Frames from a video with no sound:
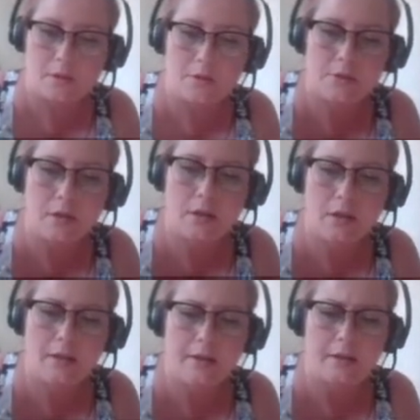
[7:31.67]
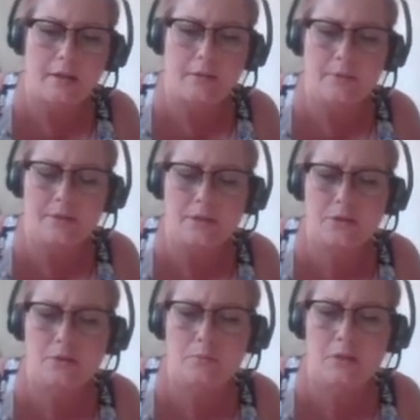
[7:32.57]
So a lot like a, was it
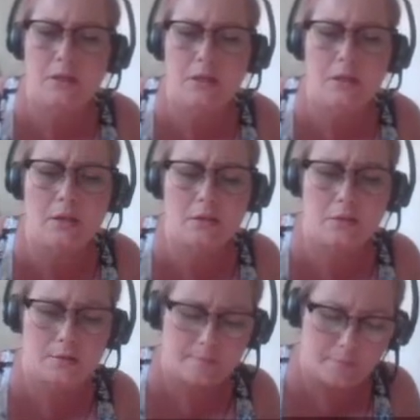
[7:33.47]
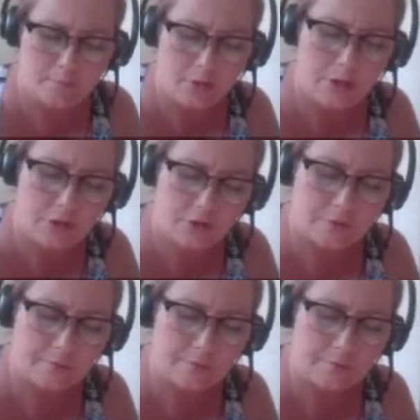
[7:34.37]
Kumi ink brush?